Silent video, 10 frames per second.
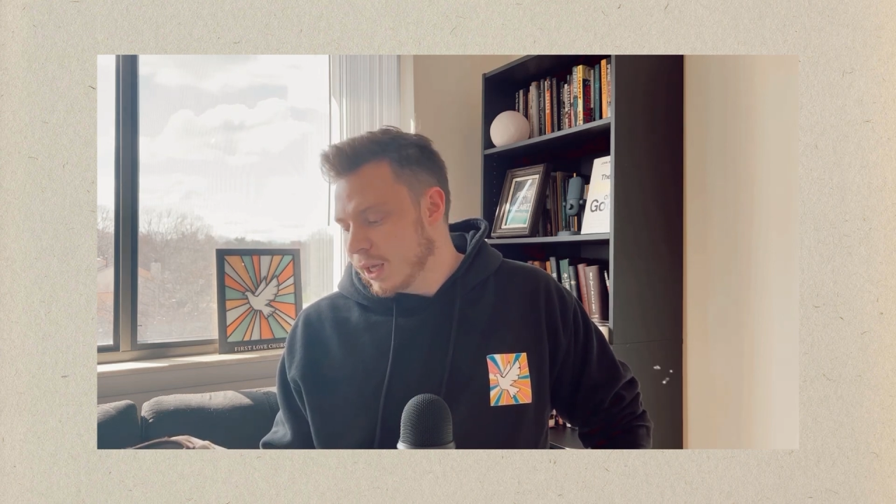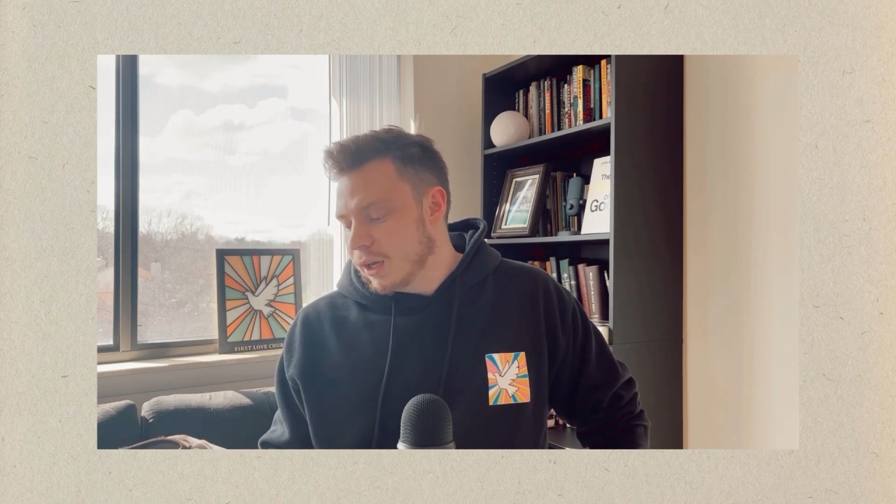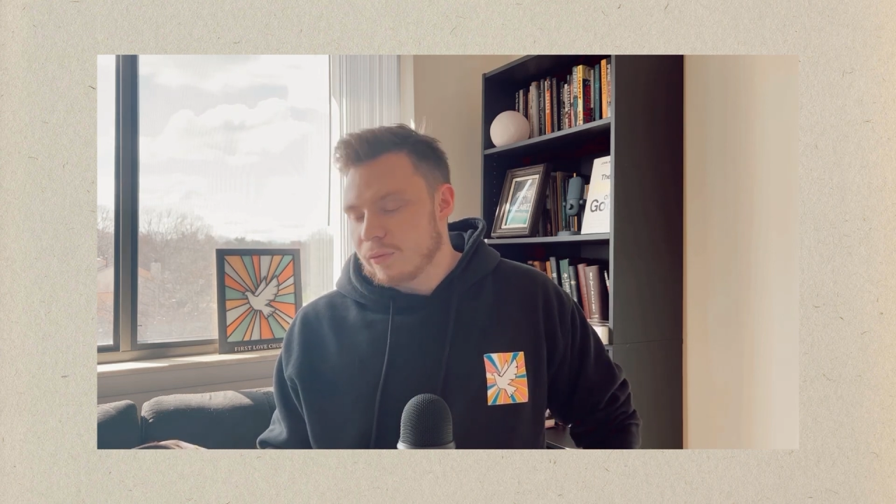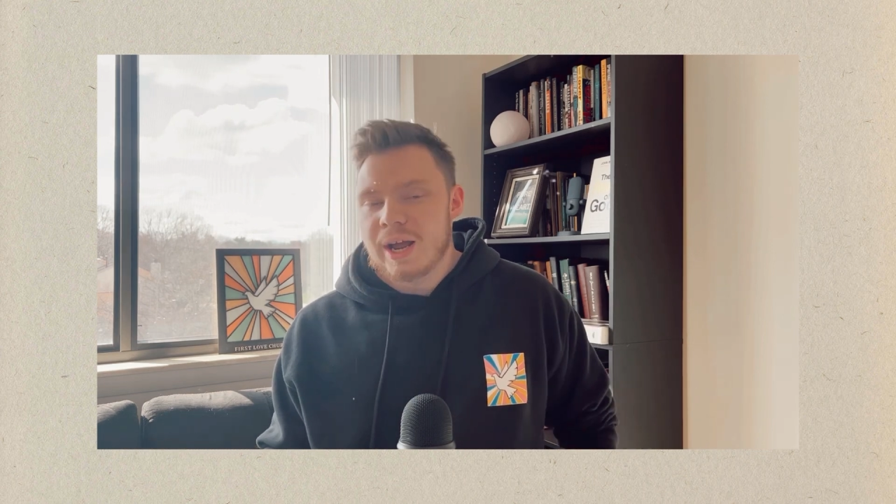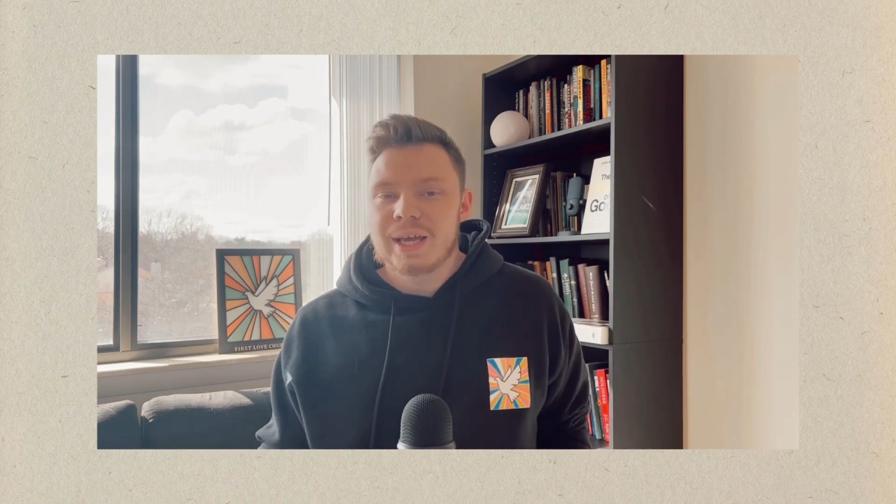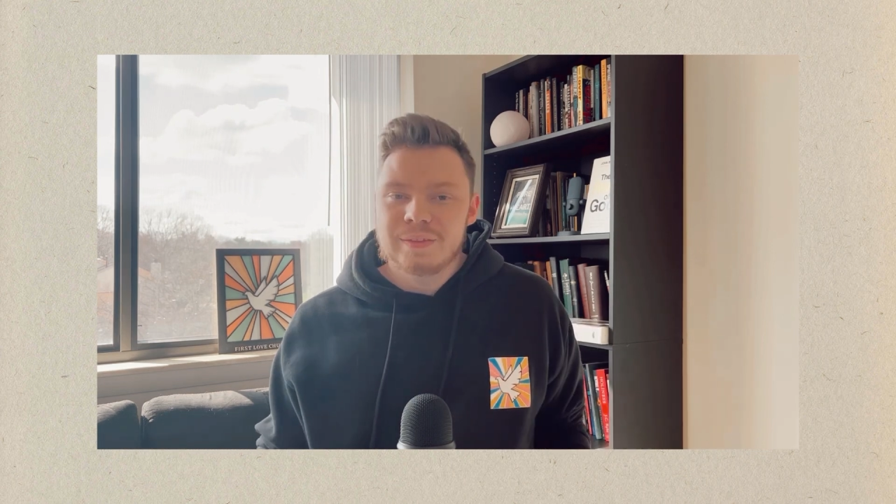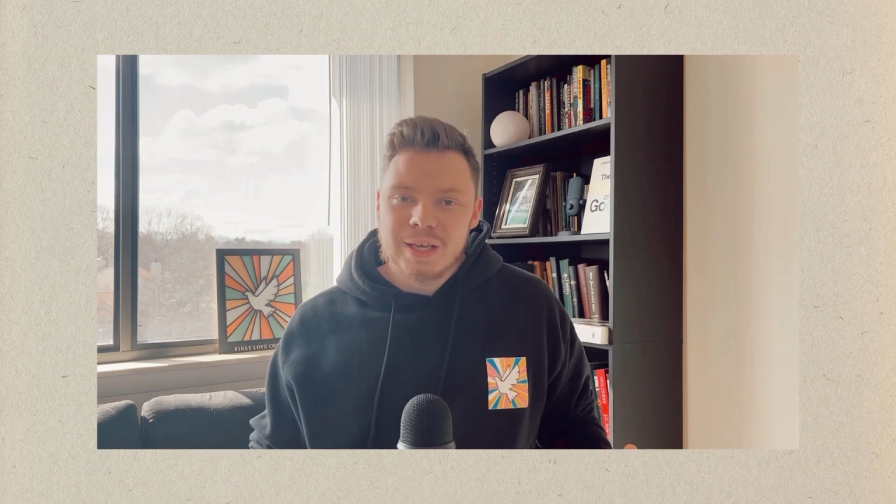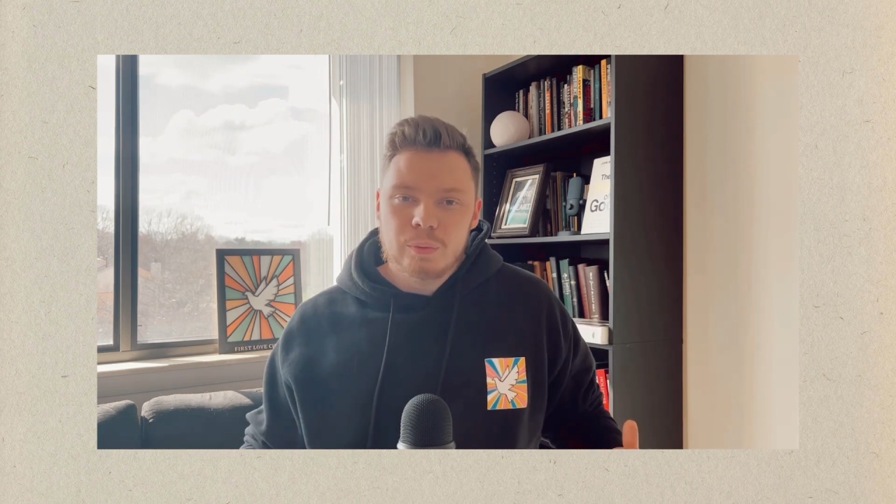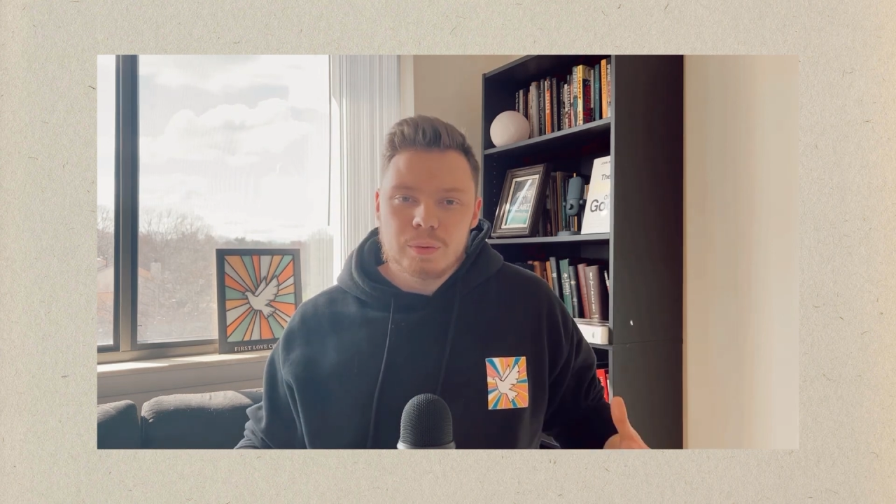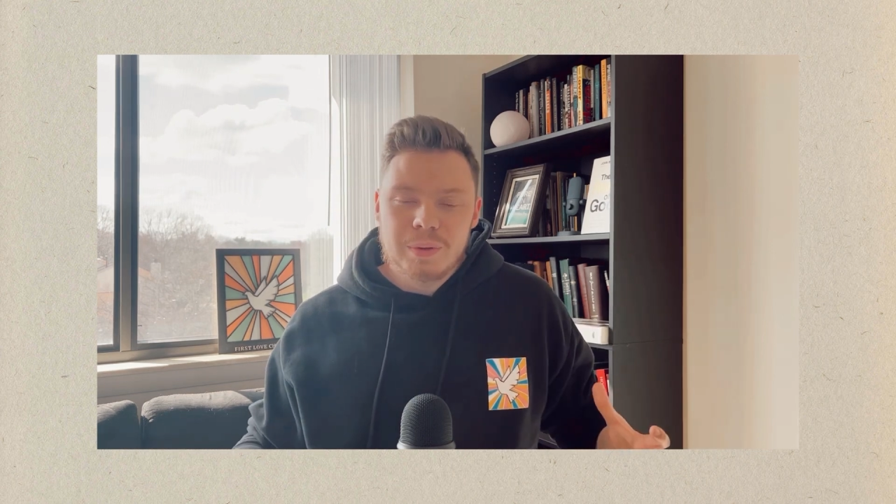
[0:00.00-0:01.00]
right? And
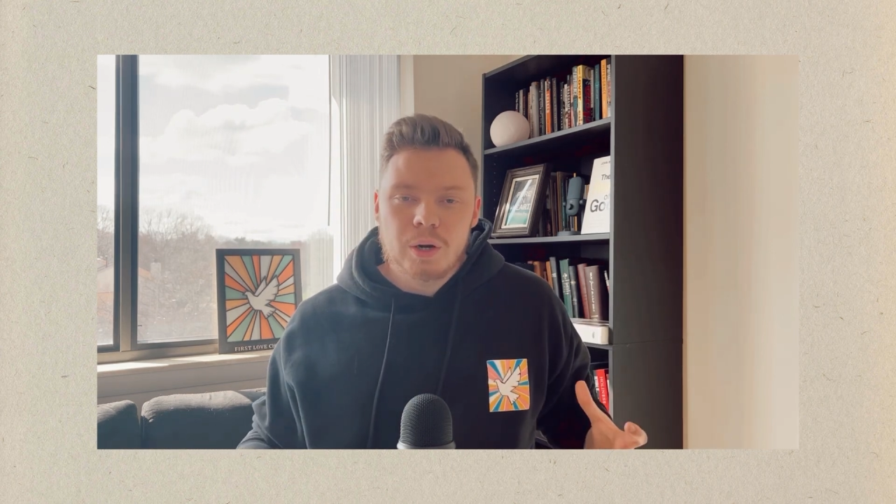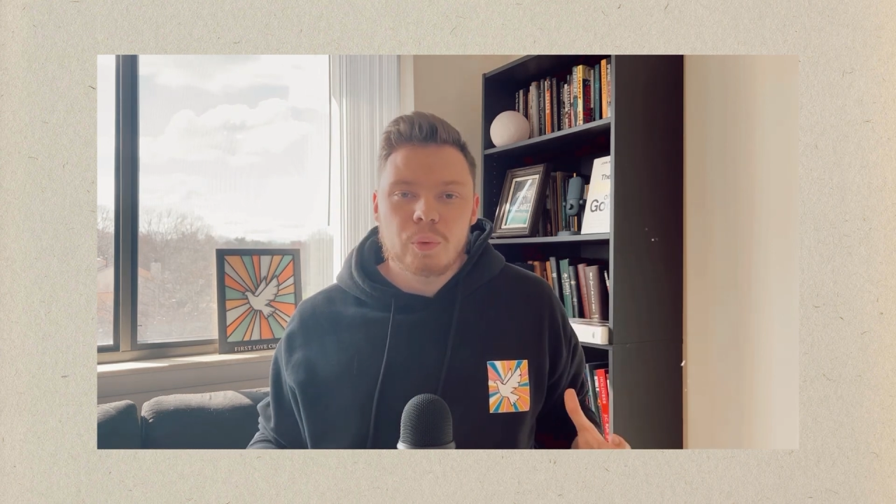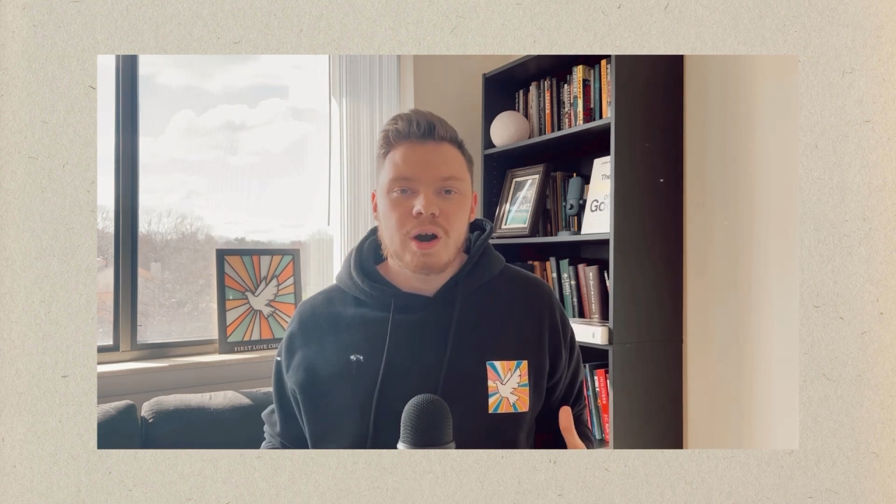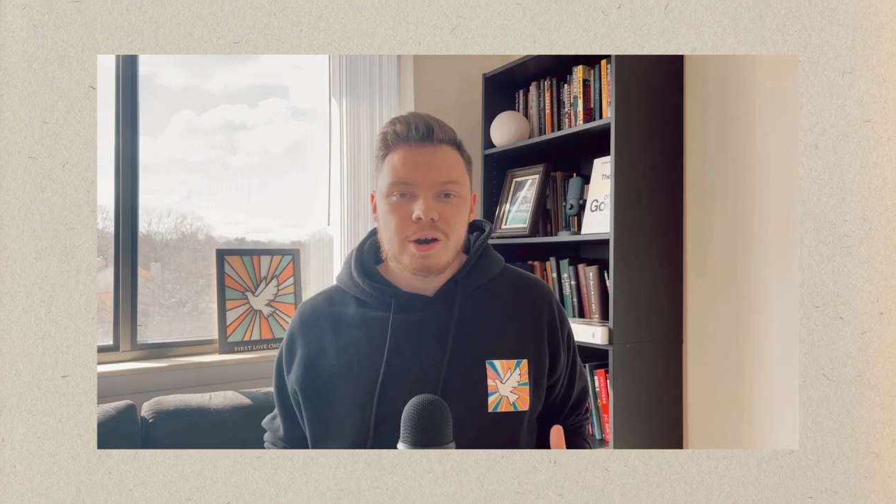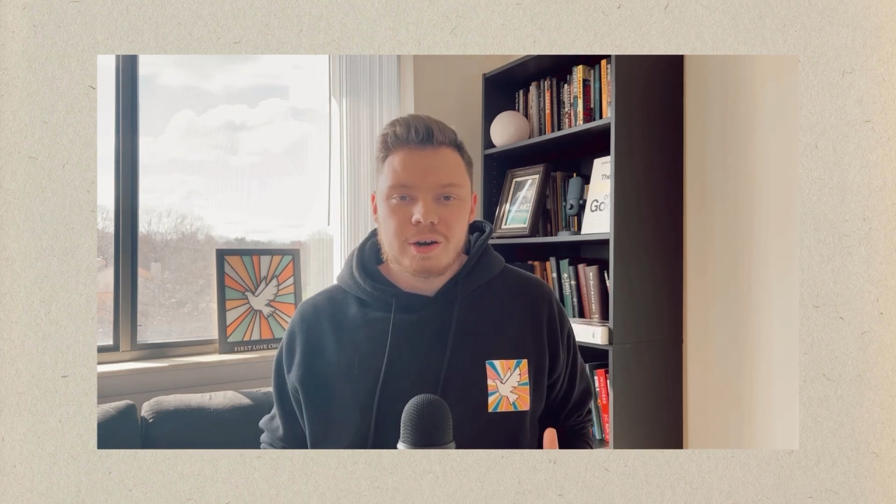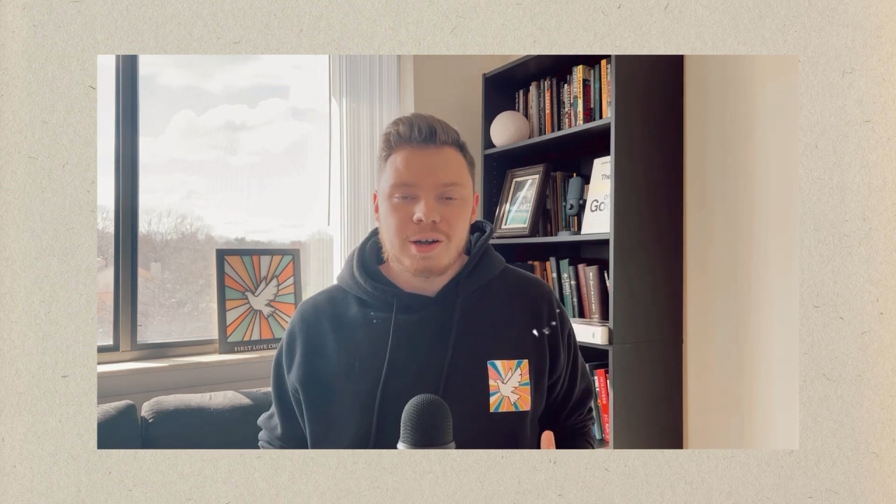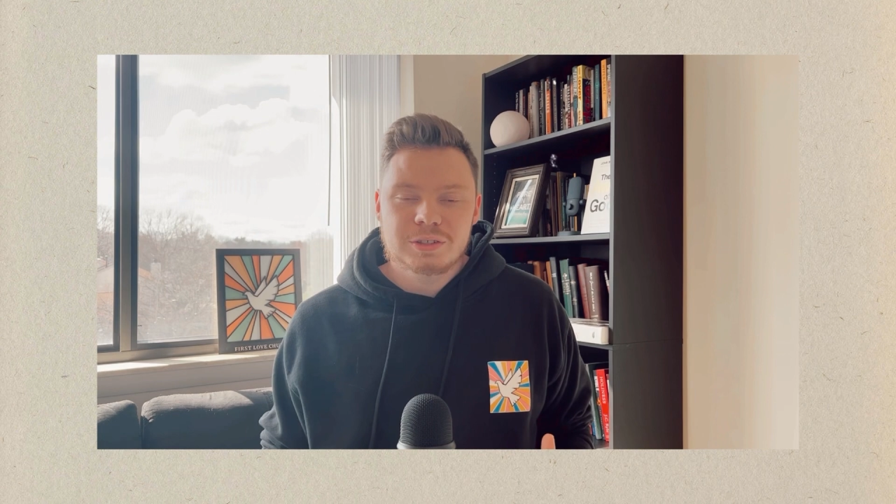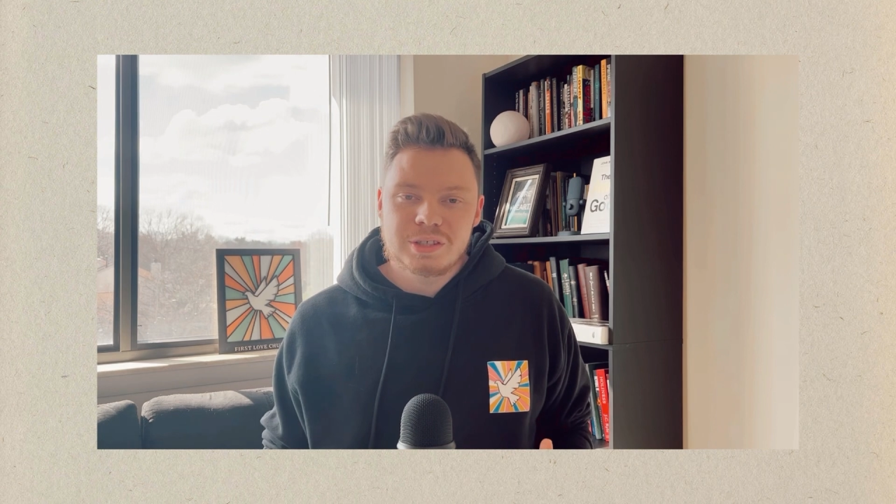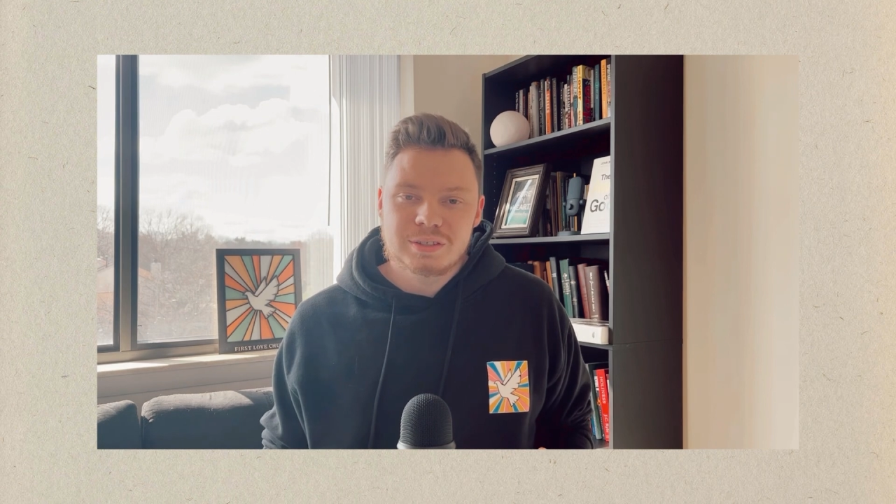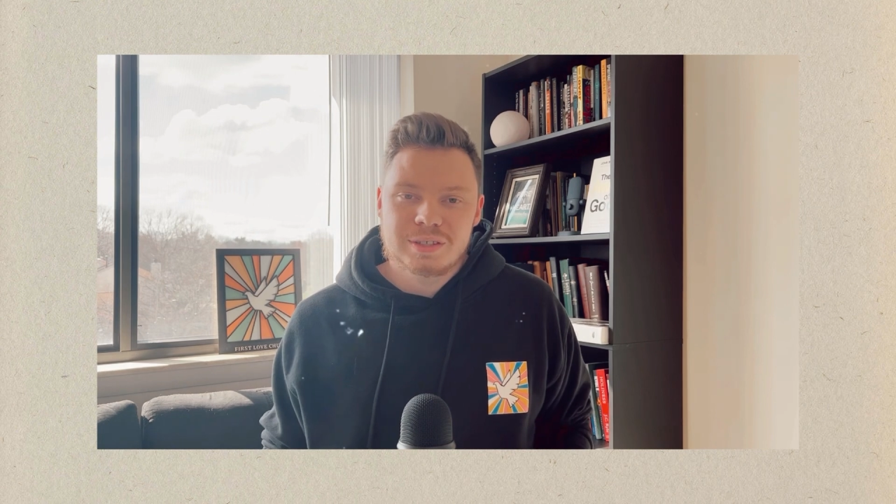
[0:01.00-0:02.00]
that would be where our
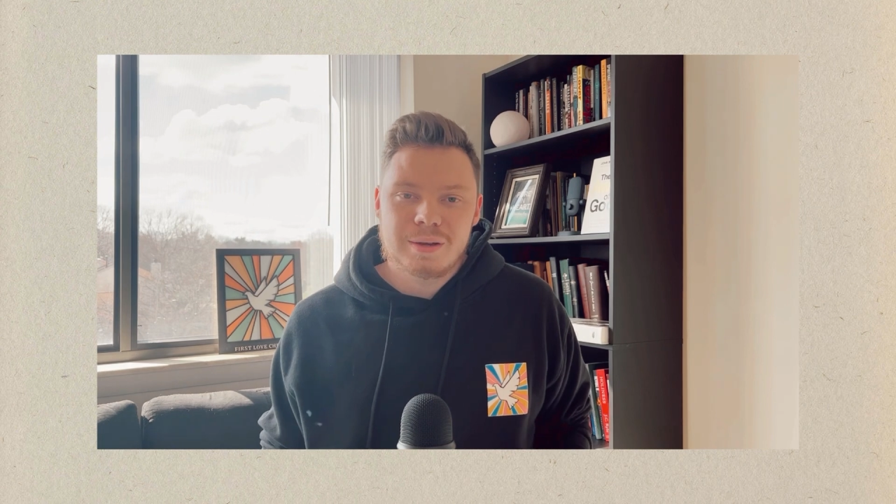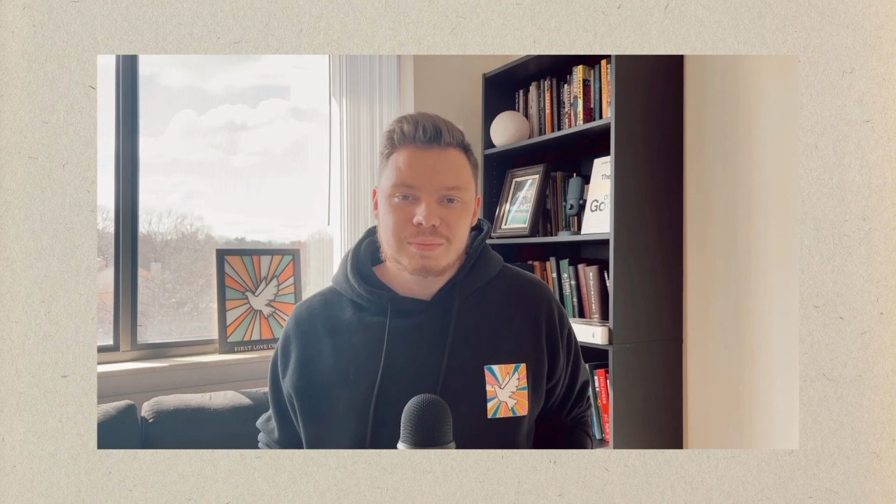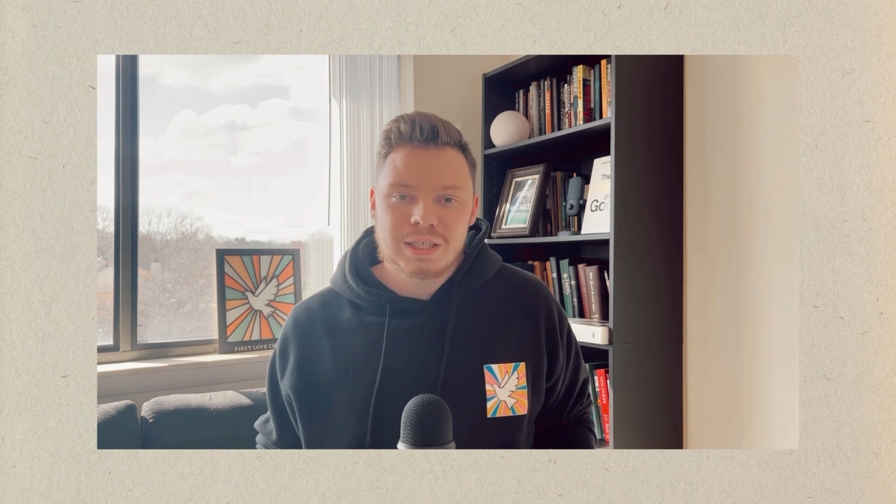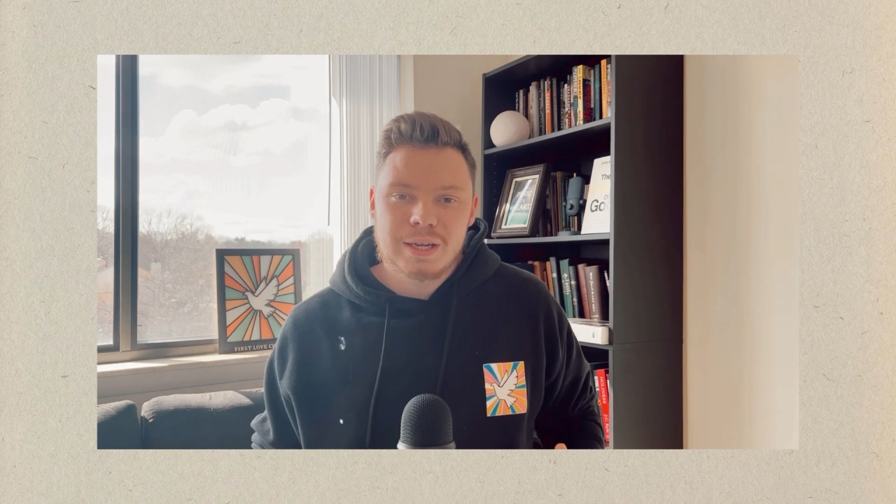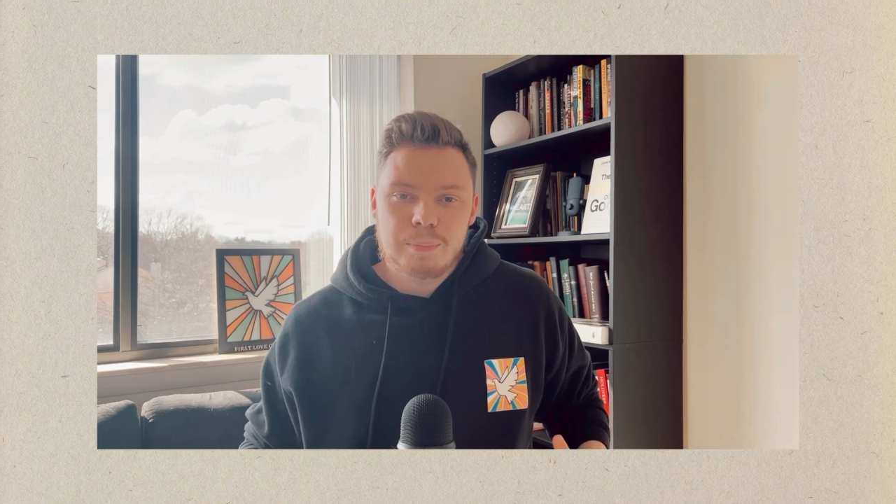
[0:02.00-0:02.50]
conscience comes in.